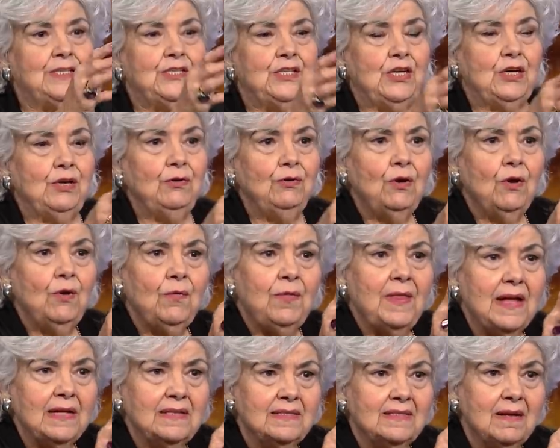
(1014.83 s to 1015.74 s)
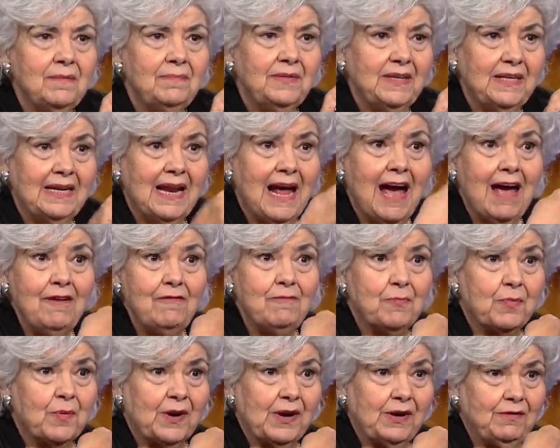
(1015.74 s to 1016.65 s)
Do you know that's something
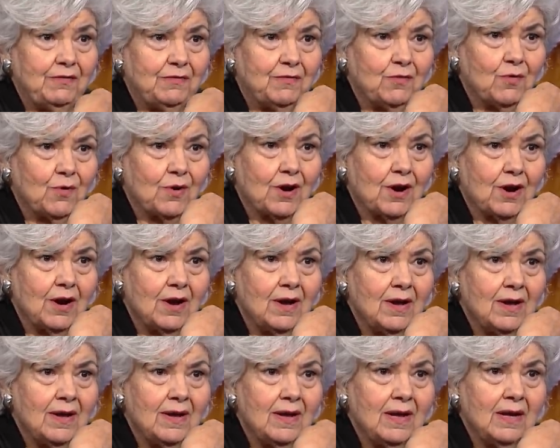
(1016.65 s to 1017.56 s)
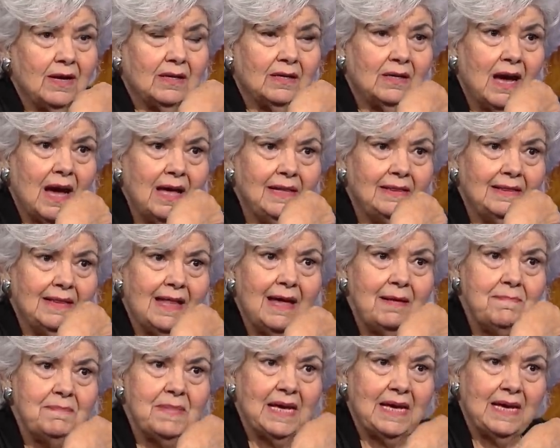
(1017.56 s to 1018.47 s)
I've prayed for? God,
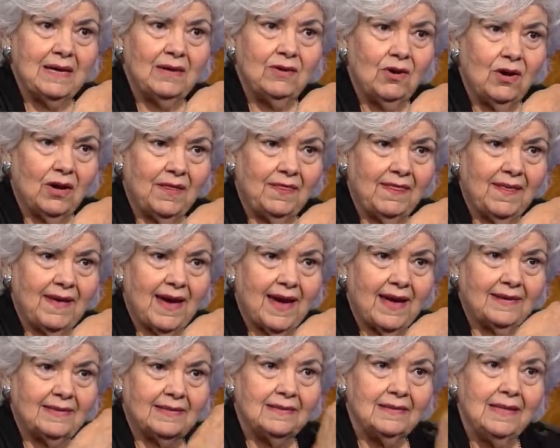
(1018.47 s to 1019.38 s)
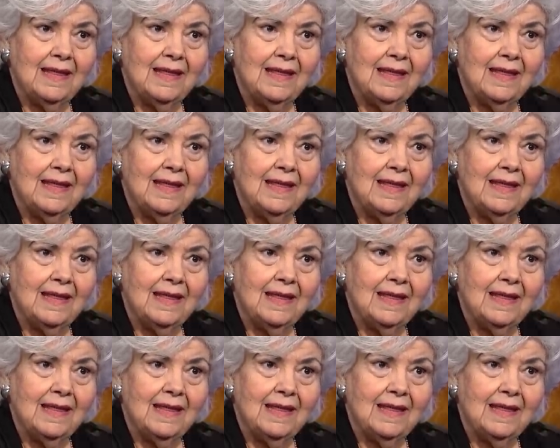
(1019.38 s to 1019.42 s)
let me in on that.